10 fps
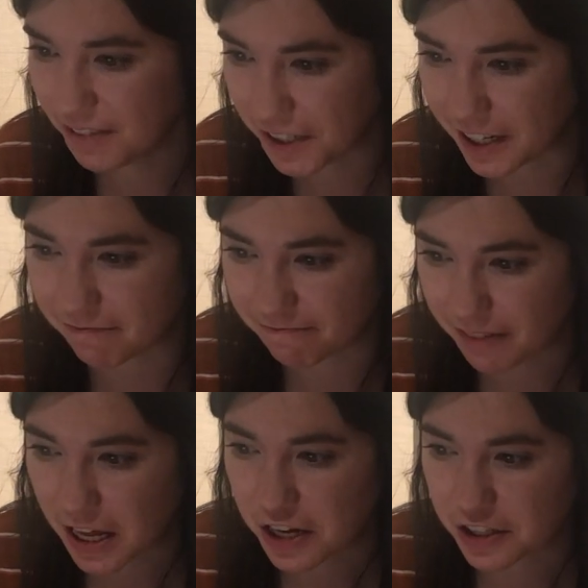Good.
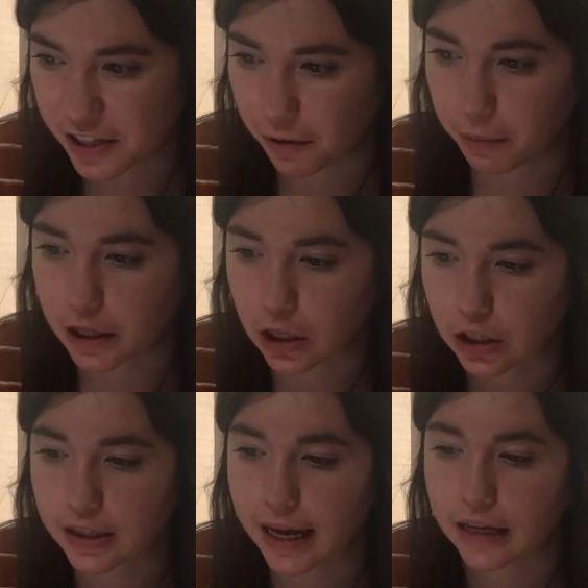So we learn
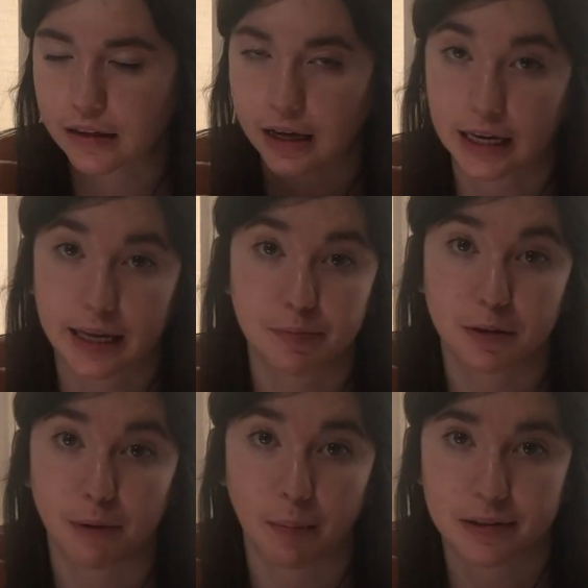that God keeps
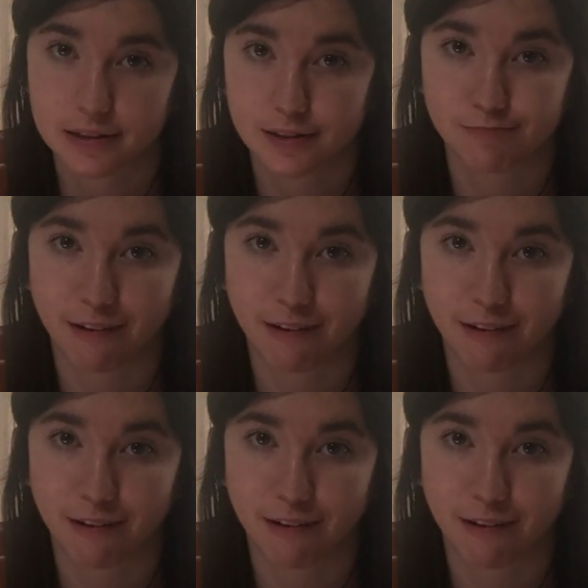his promises,